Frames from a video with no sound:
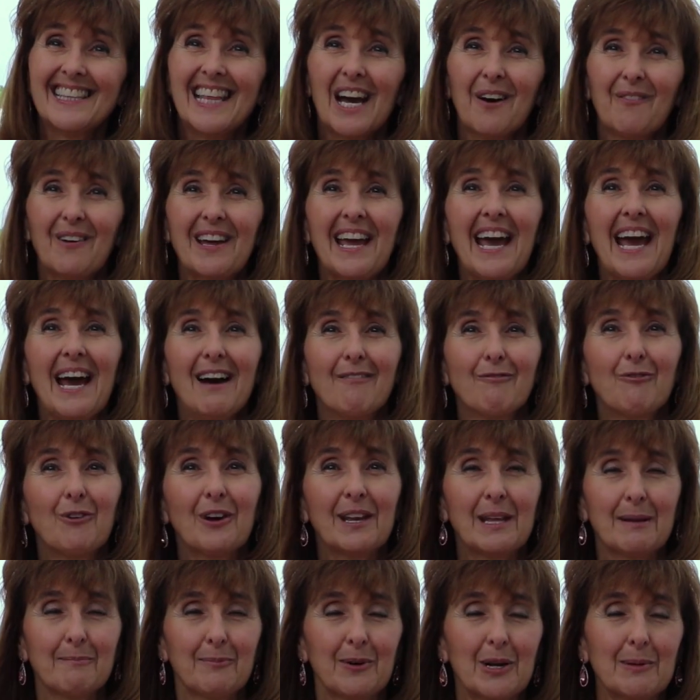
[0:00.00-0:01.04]
that we have
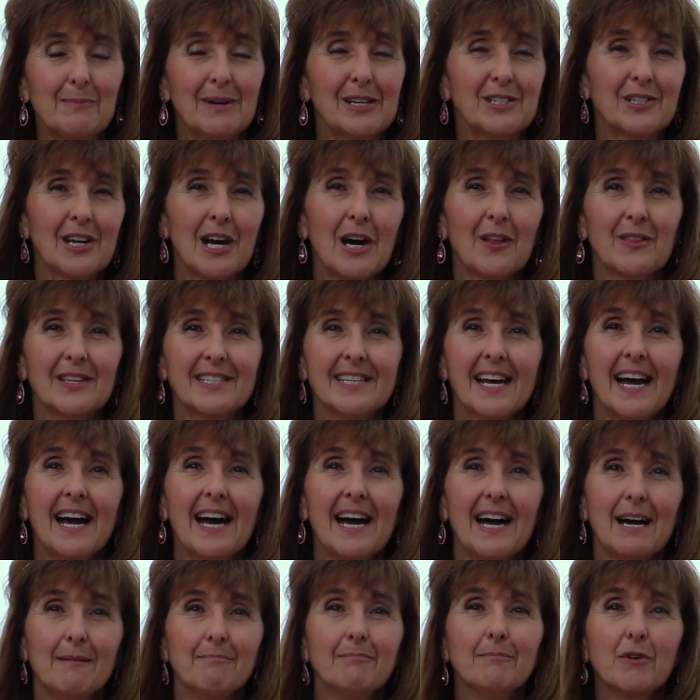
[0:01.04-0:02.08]
running pretty much all the
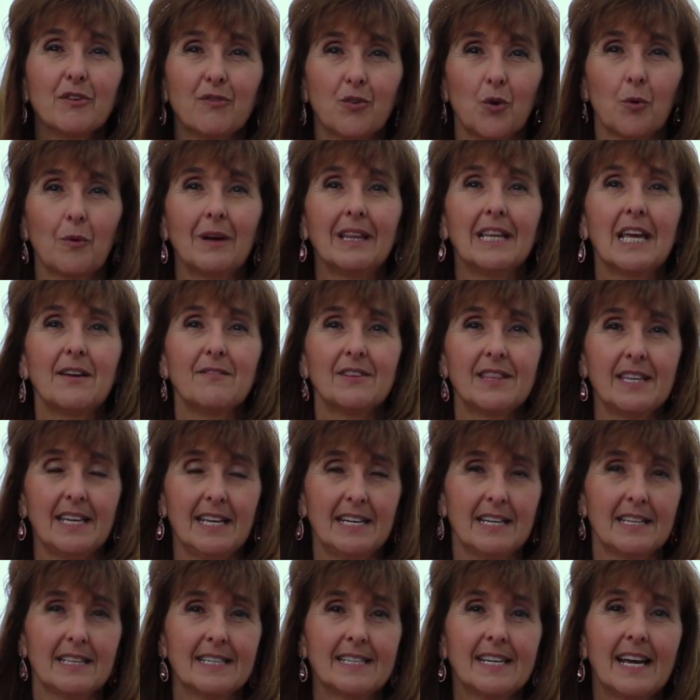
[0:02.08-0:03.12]
time before we leave at the
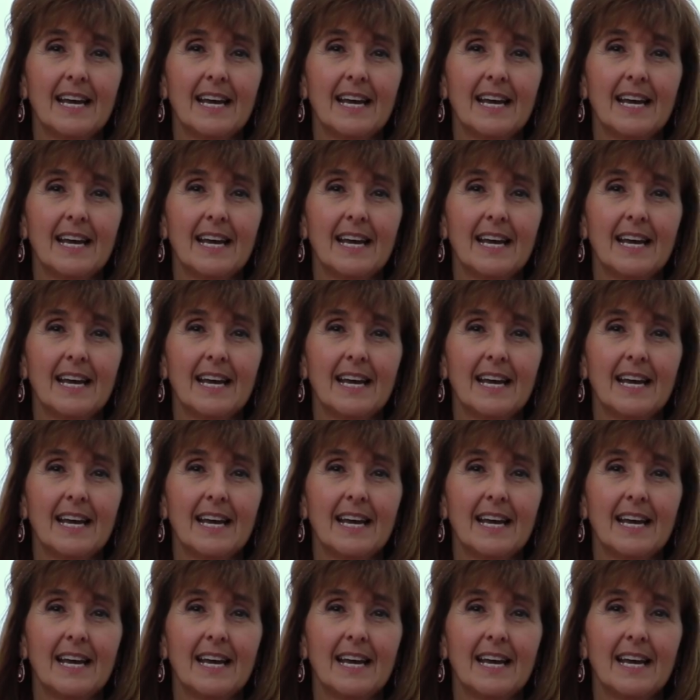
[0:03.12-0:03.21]
end of the